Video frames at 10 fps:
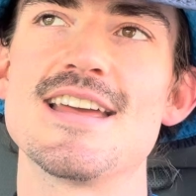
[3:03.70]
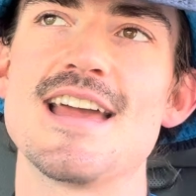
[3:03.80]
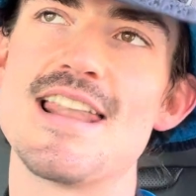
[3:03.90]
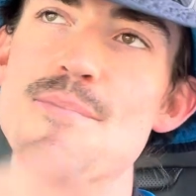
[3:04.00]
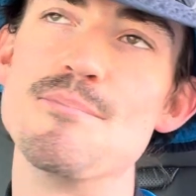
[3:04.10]

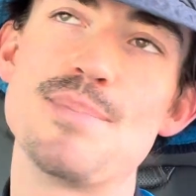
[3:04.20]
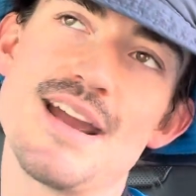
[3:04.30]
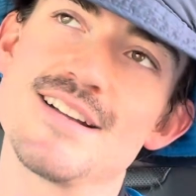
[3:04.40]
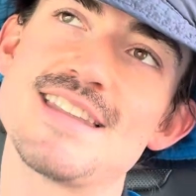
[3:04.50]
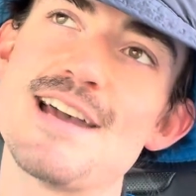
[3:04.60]
and I
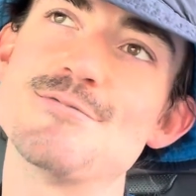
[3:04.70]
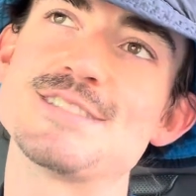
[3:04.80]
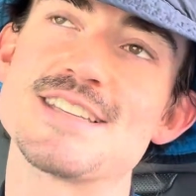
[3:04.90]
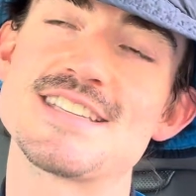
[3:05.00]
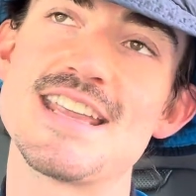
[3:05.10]
paired that with
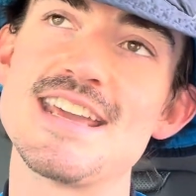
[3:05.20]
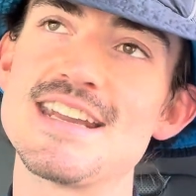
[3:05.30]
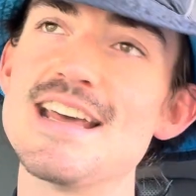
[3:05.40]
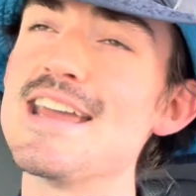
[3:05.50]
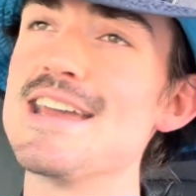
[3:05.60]
the steak,
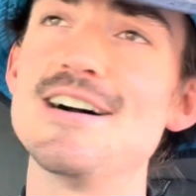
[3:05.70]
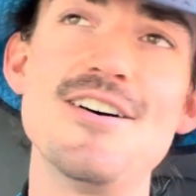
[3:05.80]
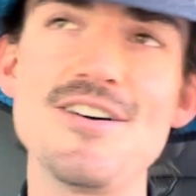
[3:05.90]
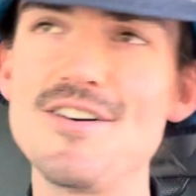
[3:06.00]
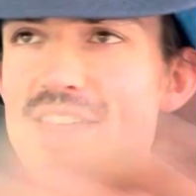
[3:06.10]
and I ate
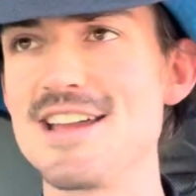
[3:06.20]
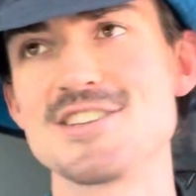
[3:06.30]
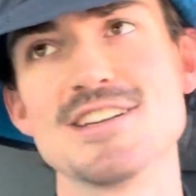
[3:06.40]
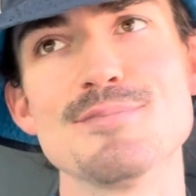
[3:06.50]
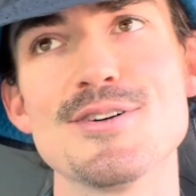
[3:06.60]
all of that
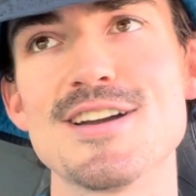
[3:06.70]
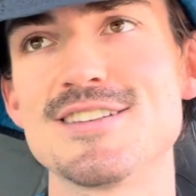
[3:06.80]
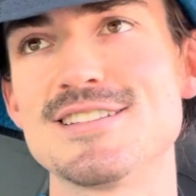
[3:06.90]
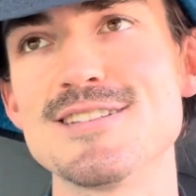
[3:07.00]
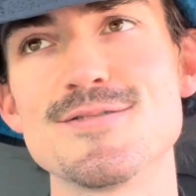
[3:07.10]
shit, bro. I
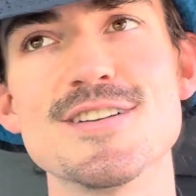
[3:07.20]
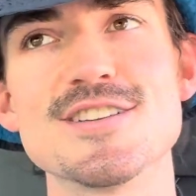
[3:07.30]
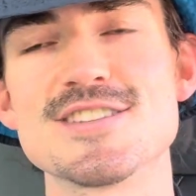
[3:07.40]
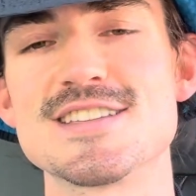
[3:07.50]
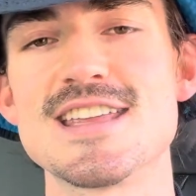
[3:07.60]
didn't
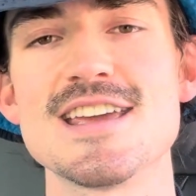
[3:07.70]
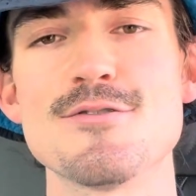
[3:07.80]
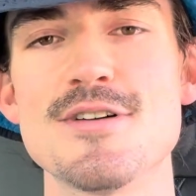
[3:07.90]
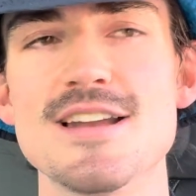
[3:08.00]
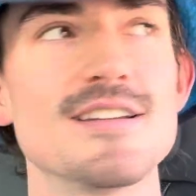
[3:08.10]
finish the steak
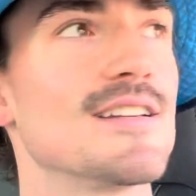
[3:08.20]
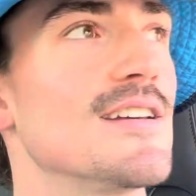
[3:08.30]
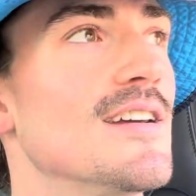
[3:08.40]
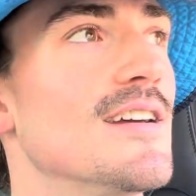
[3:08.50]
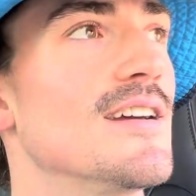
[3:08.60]
quite,
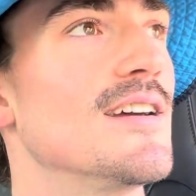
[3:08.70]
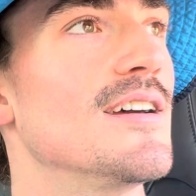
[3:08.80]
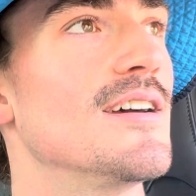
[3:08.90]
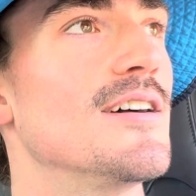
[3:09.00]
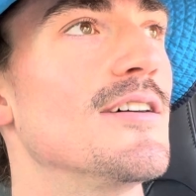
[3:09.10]

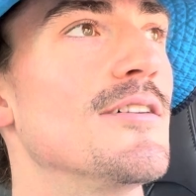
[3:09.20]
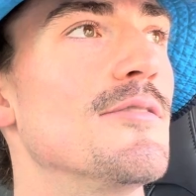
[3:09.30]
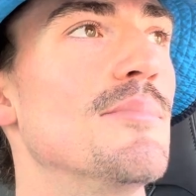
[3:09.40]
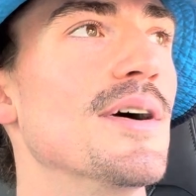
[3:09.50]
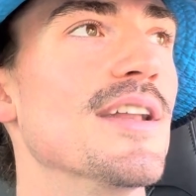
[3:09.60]

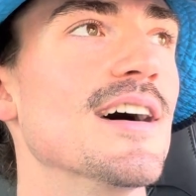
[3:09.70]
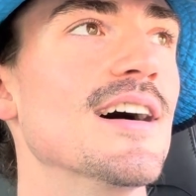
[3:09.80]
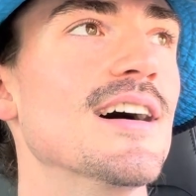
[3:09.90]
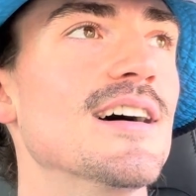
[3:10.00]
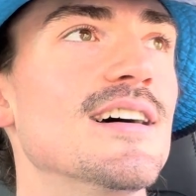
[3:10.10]
but I